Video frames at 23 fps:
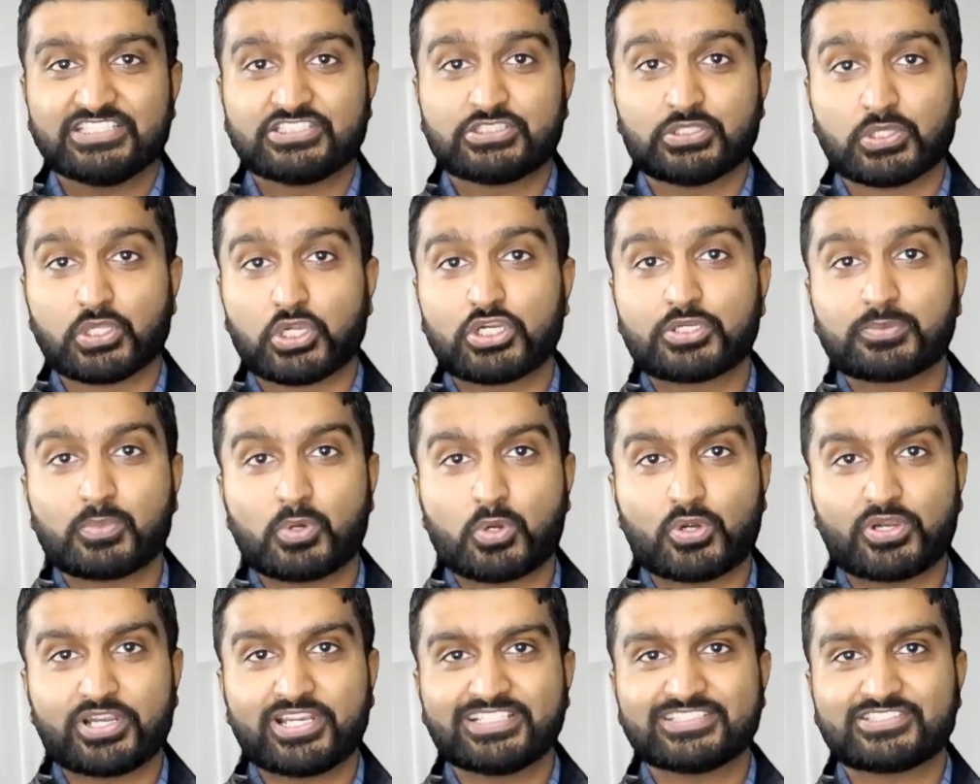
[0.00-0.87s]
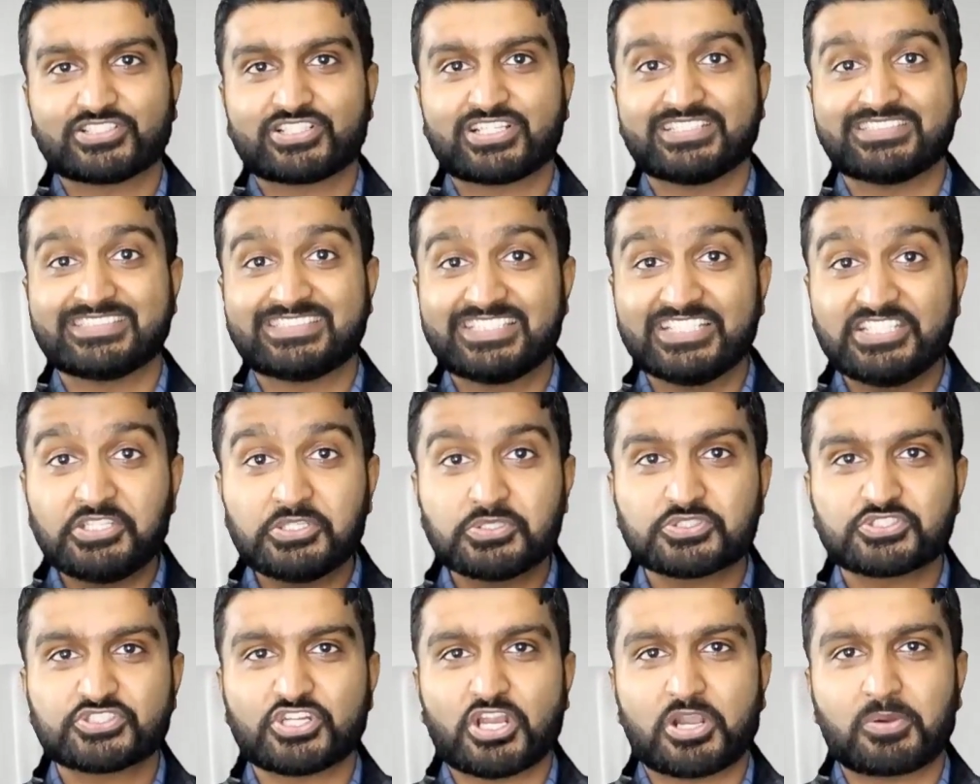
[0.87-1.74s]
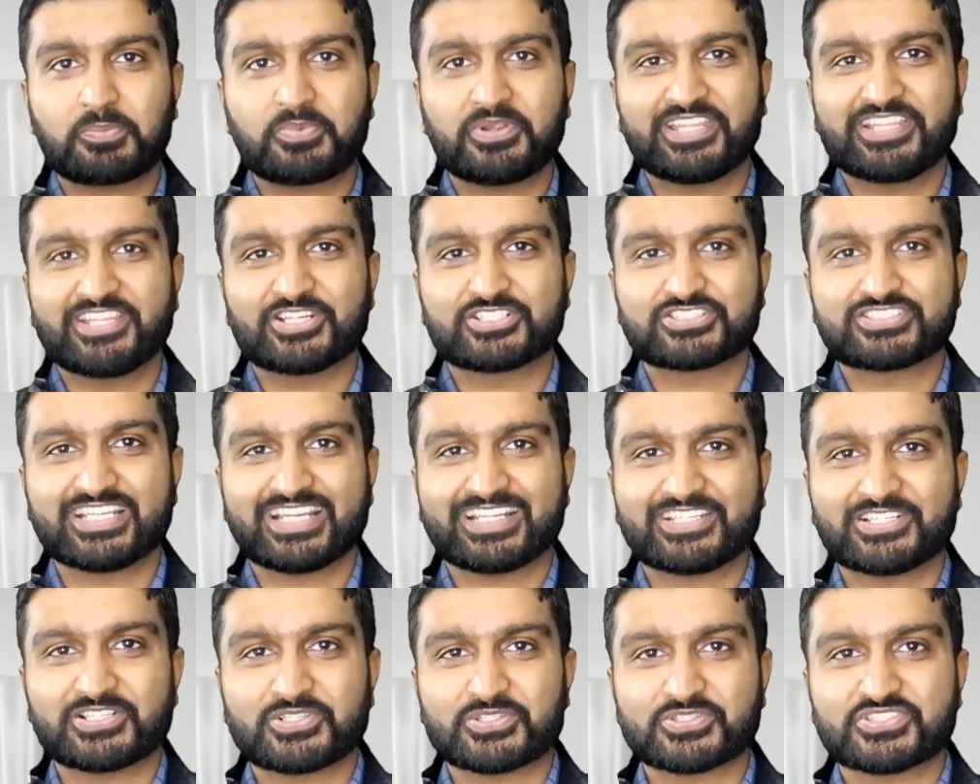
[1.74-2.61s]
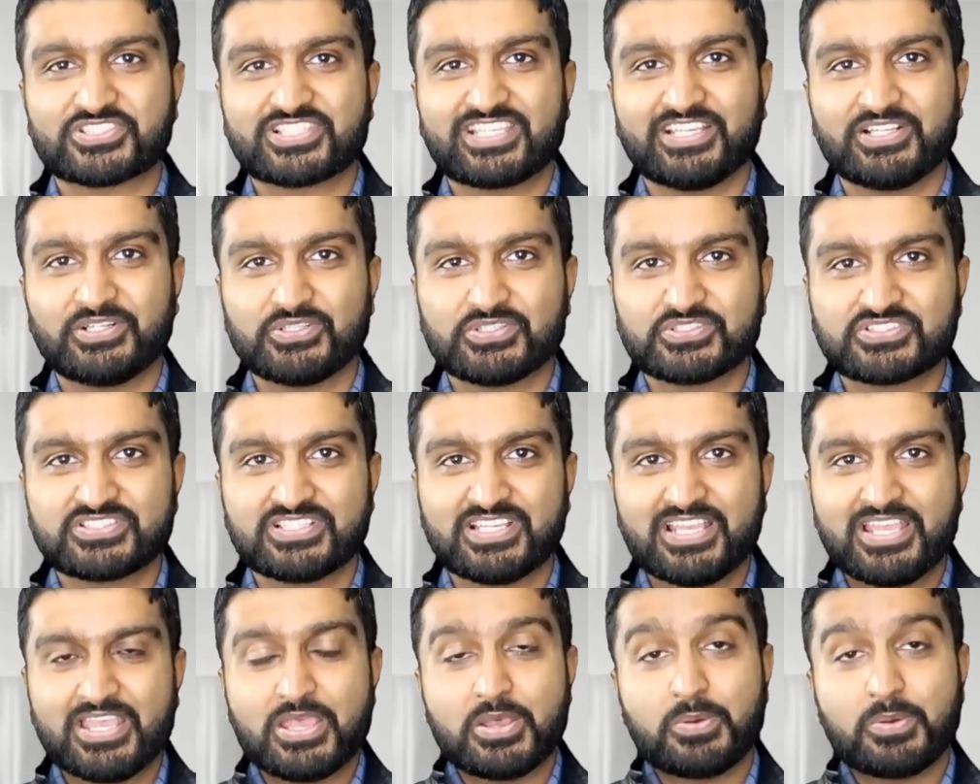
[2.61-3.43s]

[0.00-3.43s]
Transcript: To learn more and to continue sharpening your technical skills,